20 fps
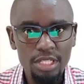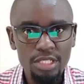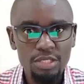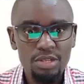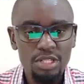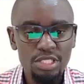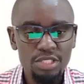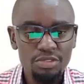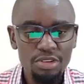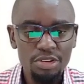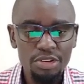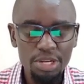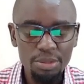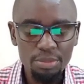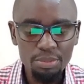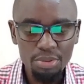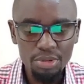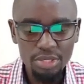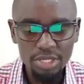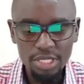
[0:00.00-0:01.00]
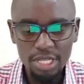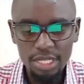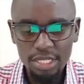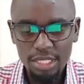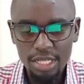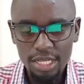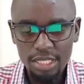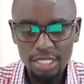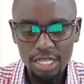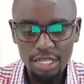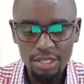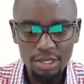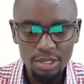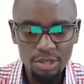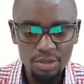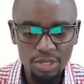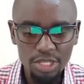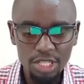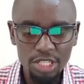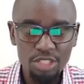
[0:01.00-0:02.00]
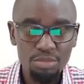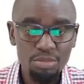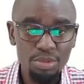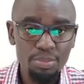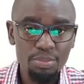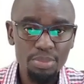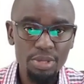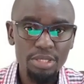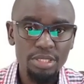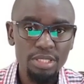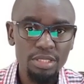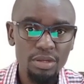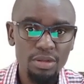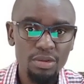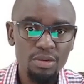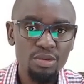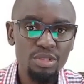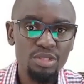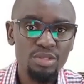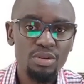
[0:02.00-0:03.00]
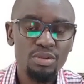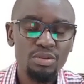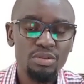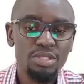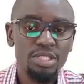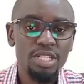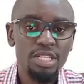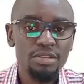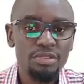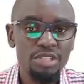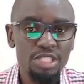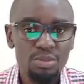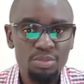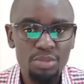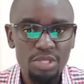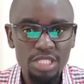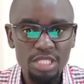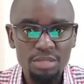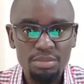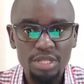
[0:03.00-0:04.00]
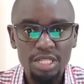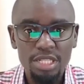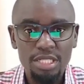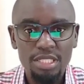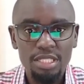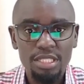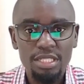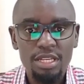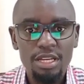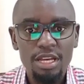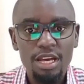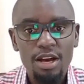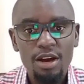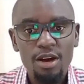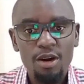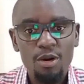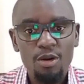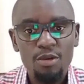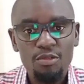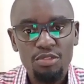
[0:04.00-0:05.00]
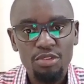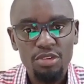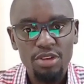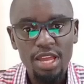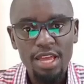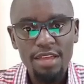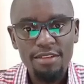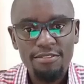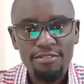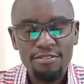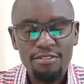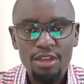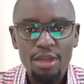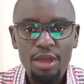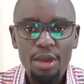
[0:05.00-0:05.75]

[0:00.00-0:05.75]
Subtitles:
So it's very important that you need to be a person who is going to take responsibility of your life